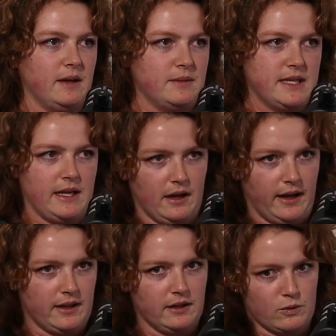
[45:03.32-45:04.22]
was getting
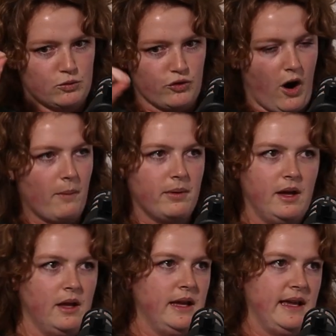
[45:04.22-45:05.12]
like a little drop
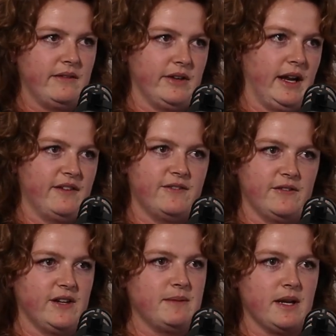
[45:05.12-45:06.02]
every like
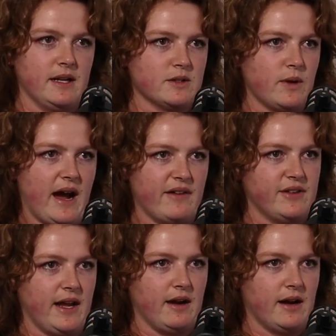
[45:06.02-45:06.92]
15 minutes or half
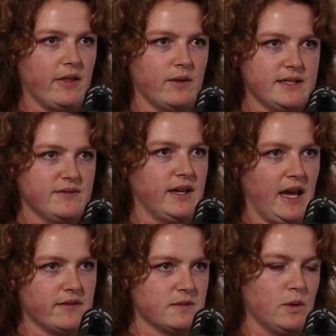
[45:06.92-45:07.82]
an hour. Otherwise, if they
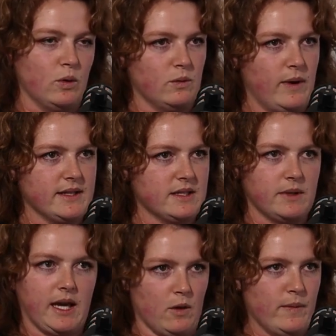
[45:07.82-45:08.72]
gave it to me all at once, it would
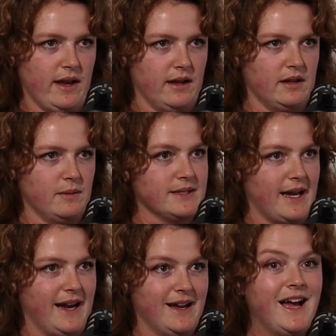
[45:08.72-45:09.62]
kill me. And it was
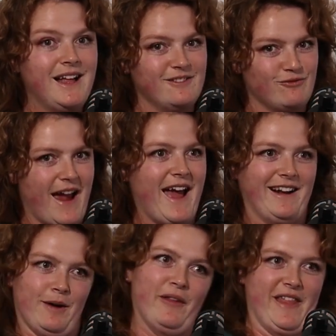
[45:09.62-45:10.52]
like, rad,
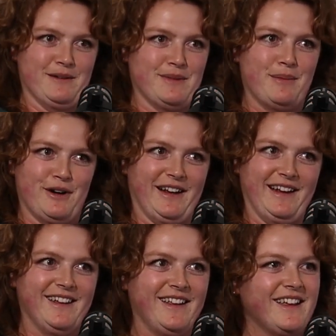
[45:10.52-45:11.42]
I want that in my body.
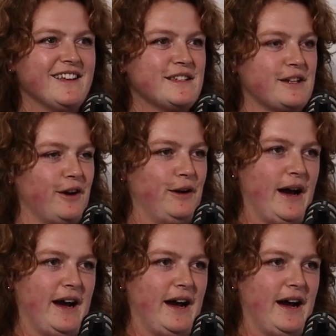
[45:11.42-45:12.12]
So,